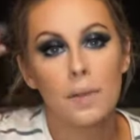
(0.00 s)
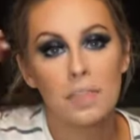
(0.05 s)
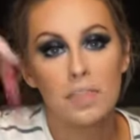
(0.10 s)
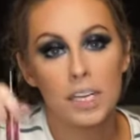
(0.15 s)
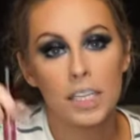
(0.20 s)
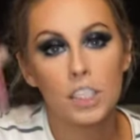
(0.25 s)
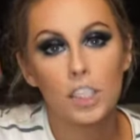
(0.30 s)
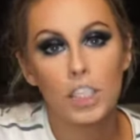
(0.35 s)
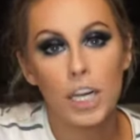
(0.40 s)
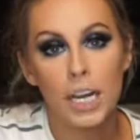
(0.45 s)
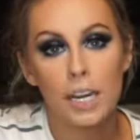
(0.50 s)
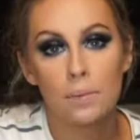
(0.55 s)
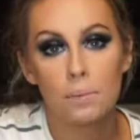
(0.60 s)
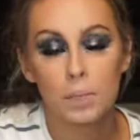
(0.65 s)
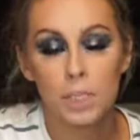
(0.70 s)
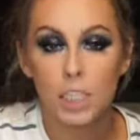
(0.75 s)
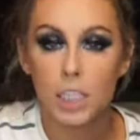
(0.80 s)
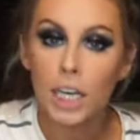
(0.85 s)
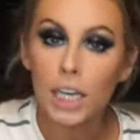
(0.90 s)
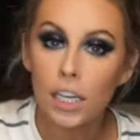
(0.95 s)
This shade in
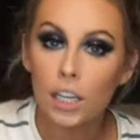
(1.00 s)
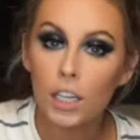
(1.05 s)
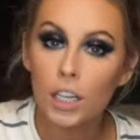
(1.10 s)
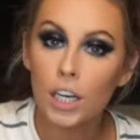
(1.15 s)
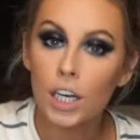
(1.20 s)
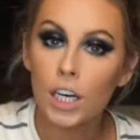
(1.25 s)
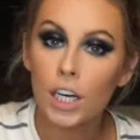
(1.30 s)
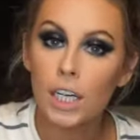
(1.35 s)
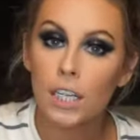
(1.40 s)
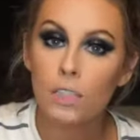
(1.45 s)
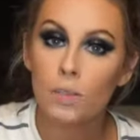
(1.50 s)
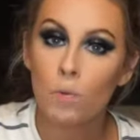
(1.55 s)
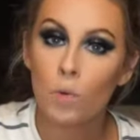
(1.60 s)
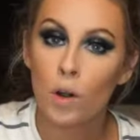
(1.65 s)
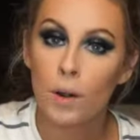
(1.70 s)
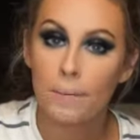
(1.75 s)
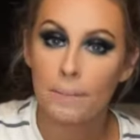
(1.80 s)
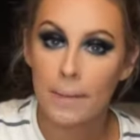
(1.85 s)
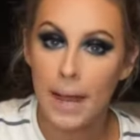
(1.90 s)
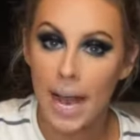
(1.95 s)
particular is
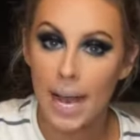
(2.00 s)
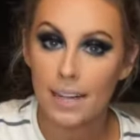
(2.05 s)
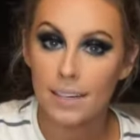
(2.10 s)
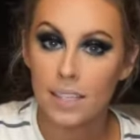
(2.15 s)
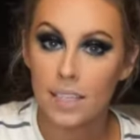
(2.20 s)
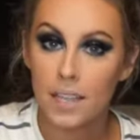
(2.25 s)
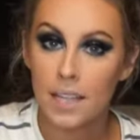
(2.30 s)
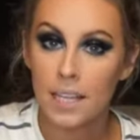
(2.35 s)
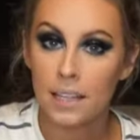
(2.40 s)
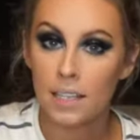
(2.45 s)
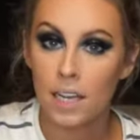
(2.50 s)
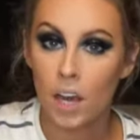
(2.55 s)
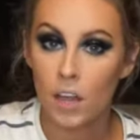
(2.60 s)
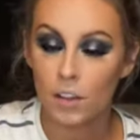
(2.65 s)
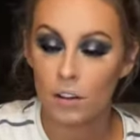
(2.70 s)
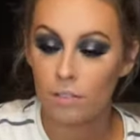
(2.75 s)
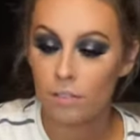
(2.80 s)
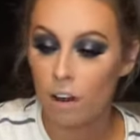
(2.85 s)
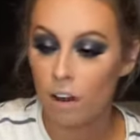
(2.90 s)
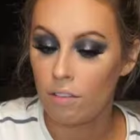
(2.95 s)
more matte than the
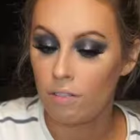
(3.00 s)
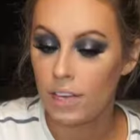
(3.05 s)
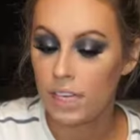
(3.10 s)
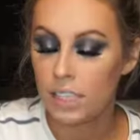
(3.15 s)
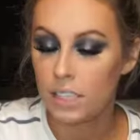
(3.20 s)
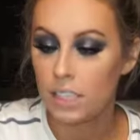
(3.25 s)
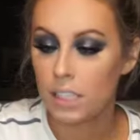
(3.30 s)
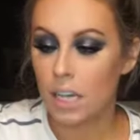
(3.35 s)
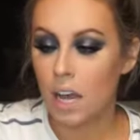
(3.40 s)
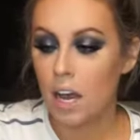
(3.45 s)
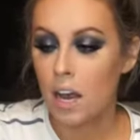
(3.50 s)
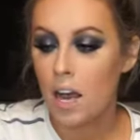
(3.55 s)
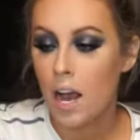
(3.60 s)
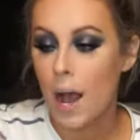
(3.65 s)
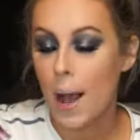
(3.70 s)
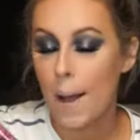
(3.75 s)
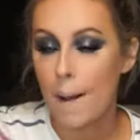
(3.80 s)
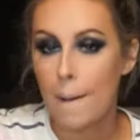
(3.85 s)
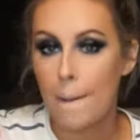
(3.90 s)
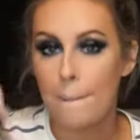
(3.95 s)
other velvets,
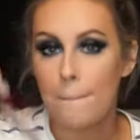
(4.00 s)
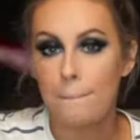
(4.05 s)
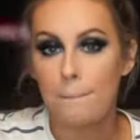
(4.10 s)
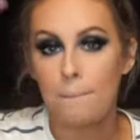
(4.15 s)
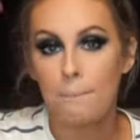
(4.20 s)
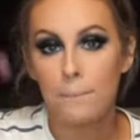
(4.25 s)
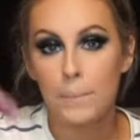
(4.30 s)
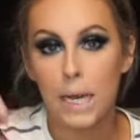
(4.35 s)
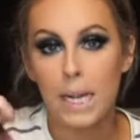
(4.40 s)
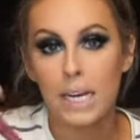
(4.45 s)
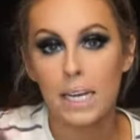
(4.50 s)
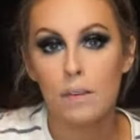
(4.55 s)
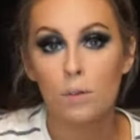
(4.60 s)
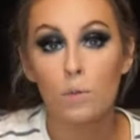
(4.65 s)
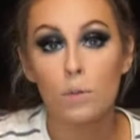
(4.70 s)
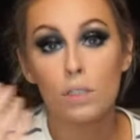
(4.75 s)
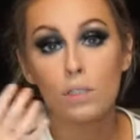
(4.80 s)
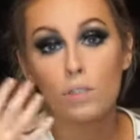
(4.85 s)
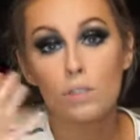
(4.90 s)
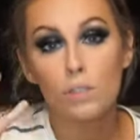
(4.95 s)
but
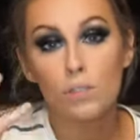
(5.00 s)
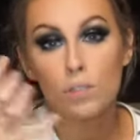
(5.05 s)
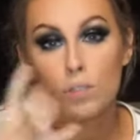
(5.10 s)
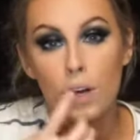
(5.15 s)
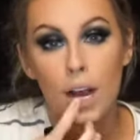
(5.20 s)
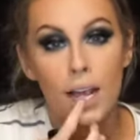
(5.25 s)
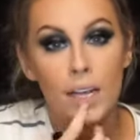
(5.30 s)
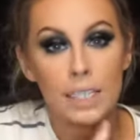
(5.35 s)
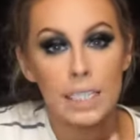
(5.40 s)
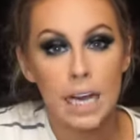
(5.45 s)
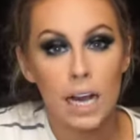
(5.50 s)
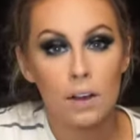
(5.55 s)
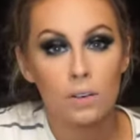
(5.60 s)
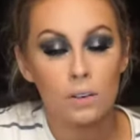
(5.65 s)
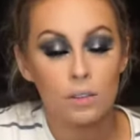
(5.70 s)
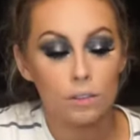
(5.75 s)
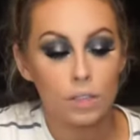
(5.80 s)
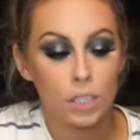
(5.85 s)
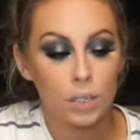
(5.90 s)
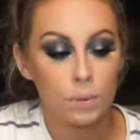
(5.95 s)
it will dry down
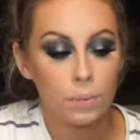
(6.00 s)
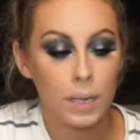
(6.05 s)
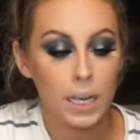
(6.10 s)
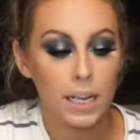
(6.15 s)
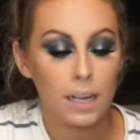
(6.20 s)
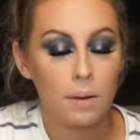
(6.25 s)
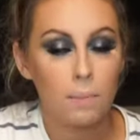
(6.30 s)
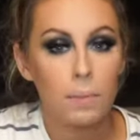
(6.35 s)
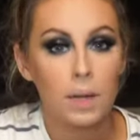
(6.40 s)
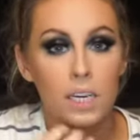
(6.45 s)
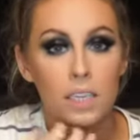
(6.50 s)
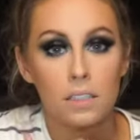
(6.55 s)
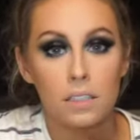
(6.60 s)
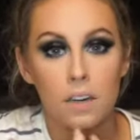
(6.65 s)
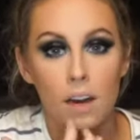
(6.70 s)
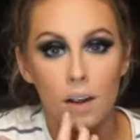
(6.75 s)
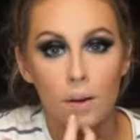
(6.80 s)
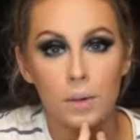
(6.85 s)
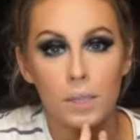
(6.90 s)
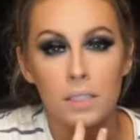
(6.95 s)
a little bit, but it's
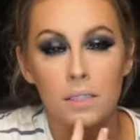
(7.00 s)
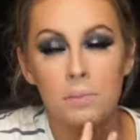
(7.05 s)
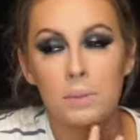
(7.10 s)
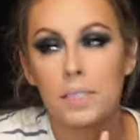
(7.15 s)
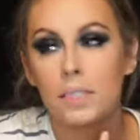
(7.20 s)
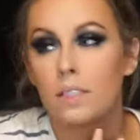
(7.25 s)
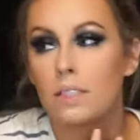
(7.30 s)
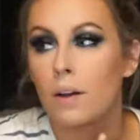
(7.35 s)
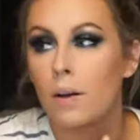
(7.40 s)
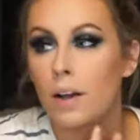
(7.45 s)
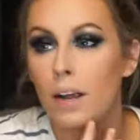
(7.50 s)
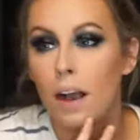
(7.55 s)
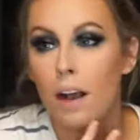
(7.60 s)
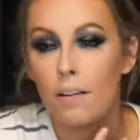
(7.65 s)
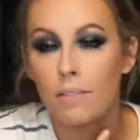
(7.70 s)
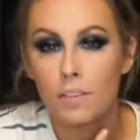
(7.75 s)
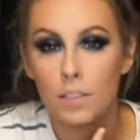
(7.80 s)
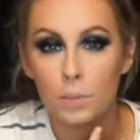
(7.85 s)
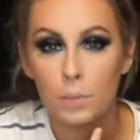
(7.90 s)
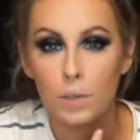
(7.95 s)
not going to be so
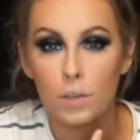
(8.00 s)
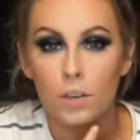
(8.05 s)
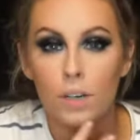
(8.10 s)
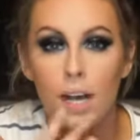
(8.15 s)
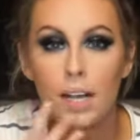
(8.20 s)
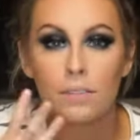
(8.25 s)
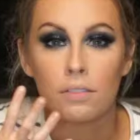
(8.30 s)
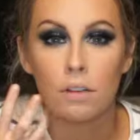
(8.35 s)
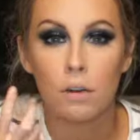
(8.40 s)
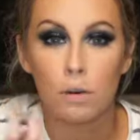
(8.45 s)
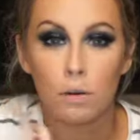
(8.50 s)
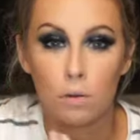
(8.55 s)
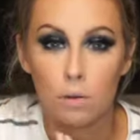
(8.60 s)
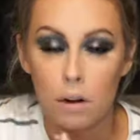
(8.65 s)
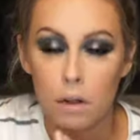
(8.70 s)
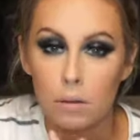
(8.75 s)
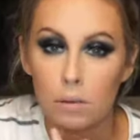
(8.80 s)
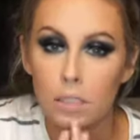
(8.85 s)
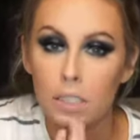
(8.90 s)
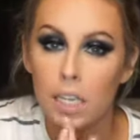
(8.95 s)
uncomfortable and look
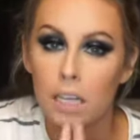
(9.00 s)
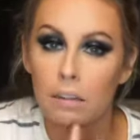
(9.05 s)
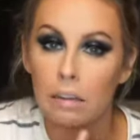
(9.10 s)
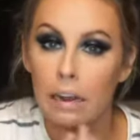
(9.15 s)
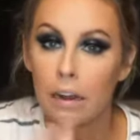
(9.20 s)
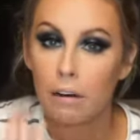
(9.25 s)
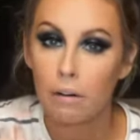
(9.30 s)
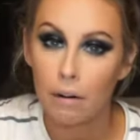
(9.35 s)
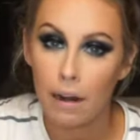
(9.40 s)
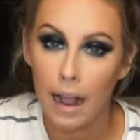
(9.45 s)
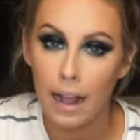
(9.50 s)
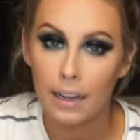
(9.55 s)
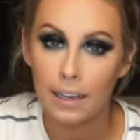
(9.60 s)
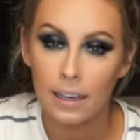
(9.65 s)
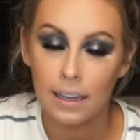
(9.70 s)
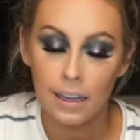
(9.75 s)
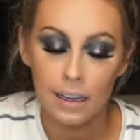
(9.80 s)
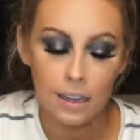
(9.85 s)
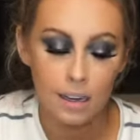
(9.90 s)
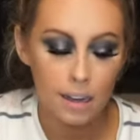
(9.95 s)
gross and like
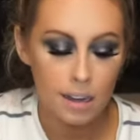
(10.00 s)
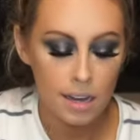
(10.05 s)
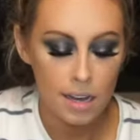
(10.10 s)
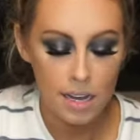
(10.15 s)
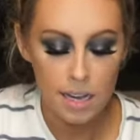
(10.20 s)
cracky.